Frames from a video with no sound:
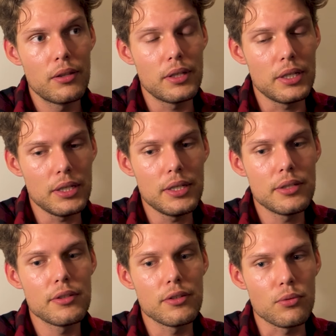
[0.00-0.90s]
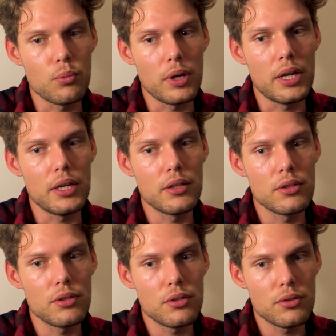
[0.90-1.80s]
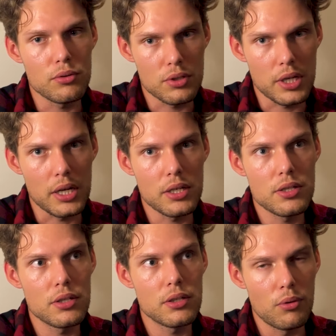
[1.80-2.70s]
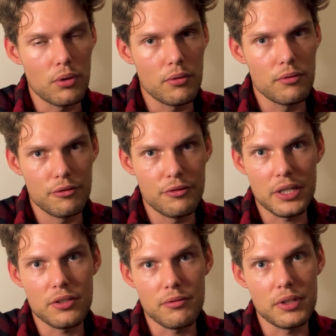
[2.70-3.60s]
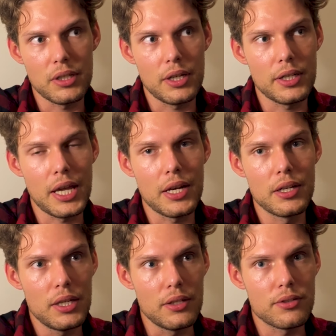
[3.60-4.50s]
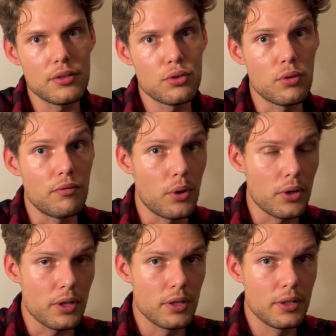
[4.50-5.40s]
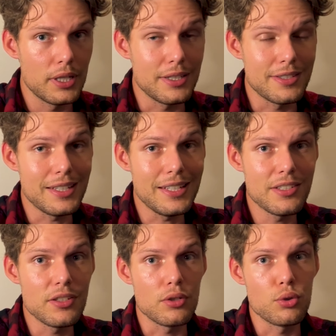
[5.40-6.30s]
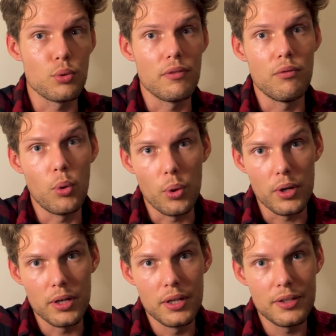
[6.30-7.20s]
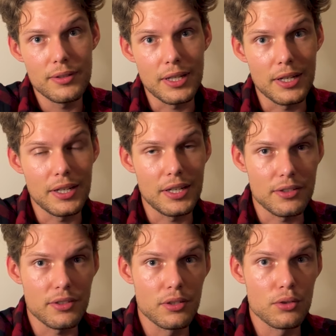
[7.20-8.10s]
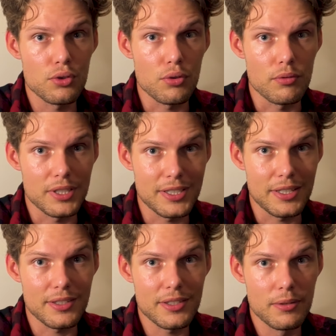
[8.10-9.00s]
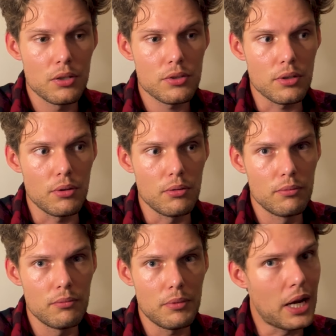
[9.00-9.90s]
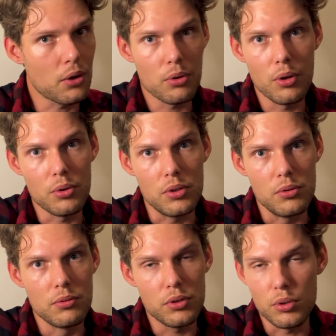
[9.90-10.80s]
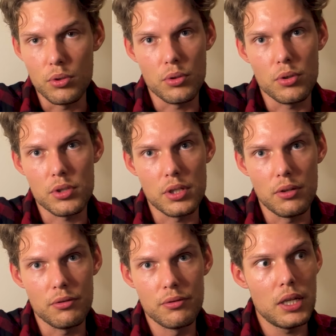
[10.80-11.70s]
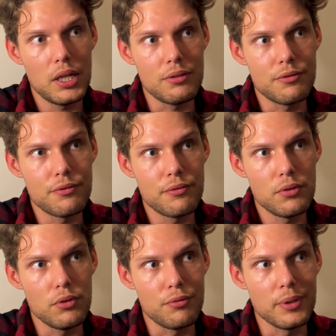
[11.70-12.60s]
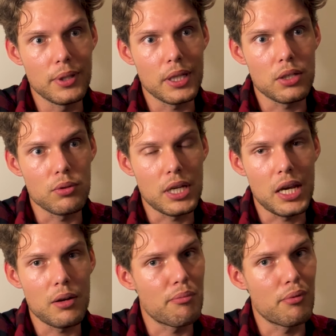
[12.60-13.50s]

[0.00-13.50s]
The easiest way to change or fix something like that is to avoid it. It's easier to avoid than it is to resist. So I don't know you, you know yourself. If you feel like you can't